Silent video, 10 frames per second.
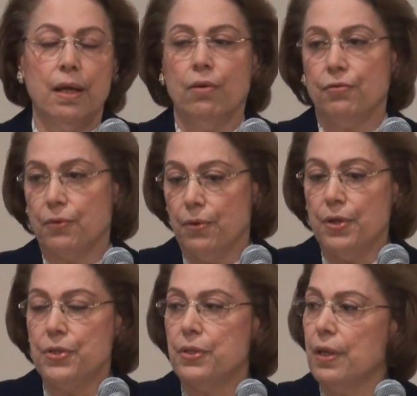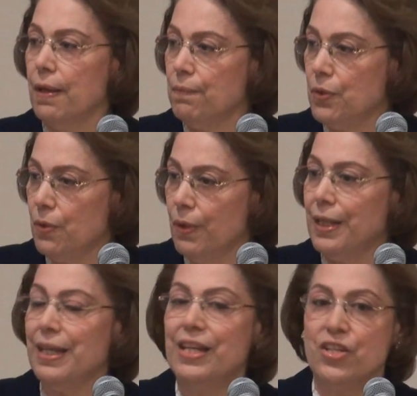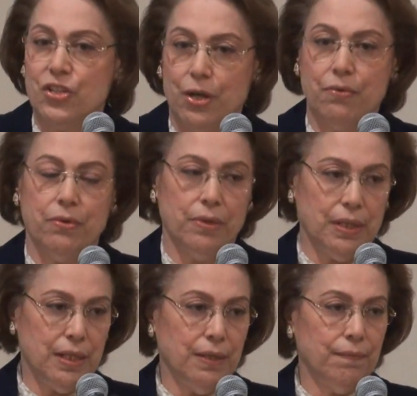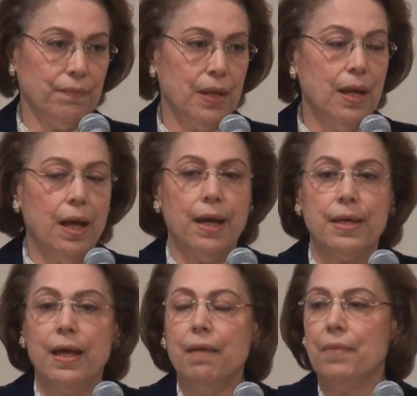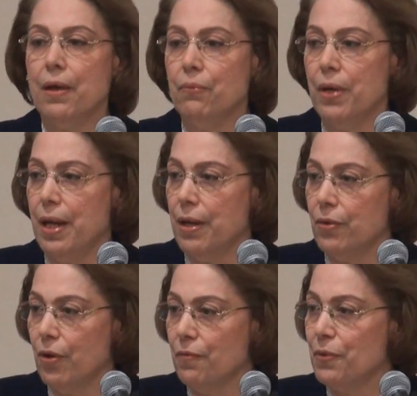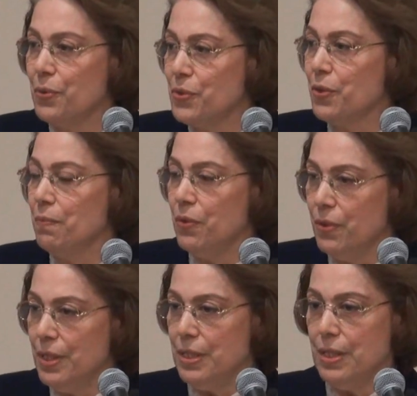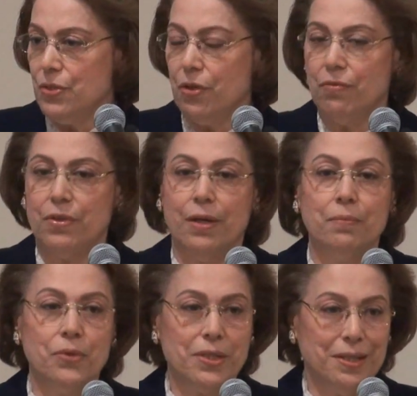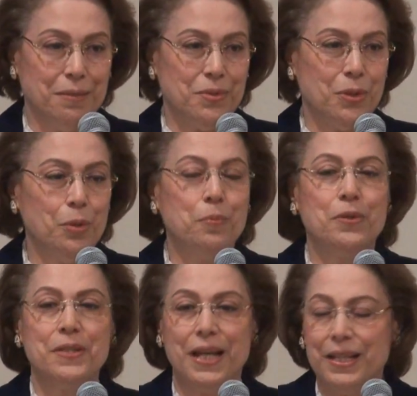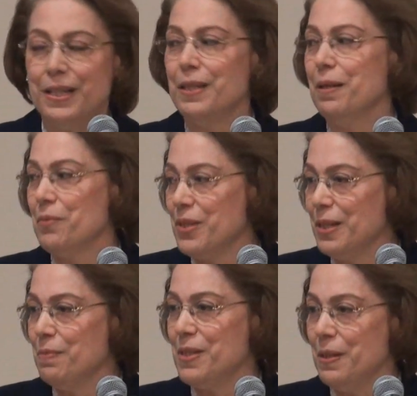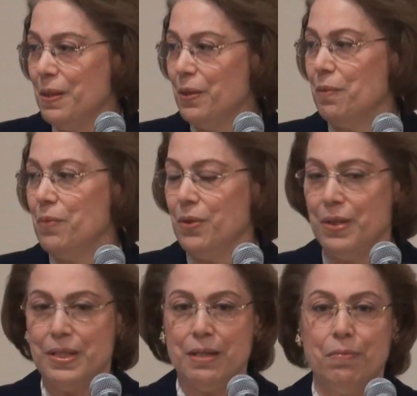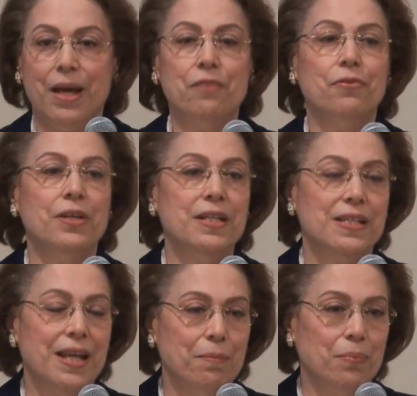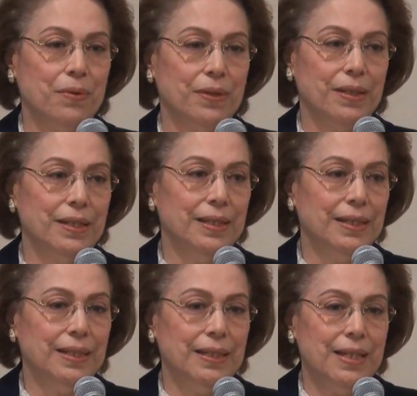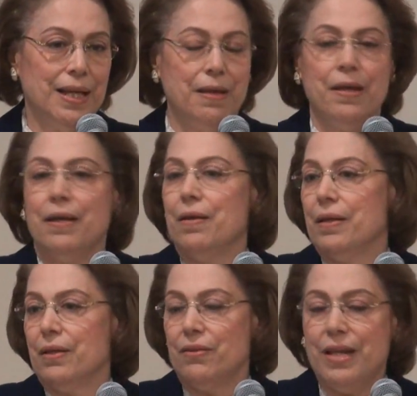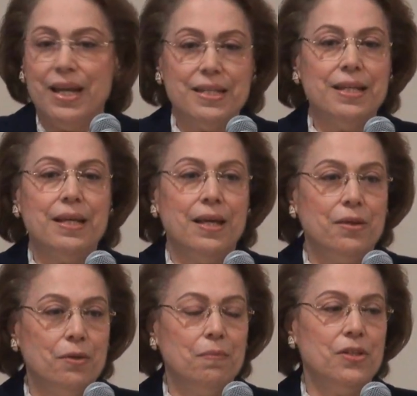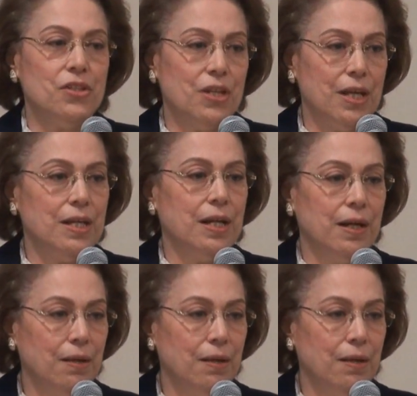Now, of course, I'm talking generally. I am aware of those communities of non-Muslims who protected the Muslims in the community by, for example, creating a human chain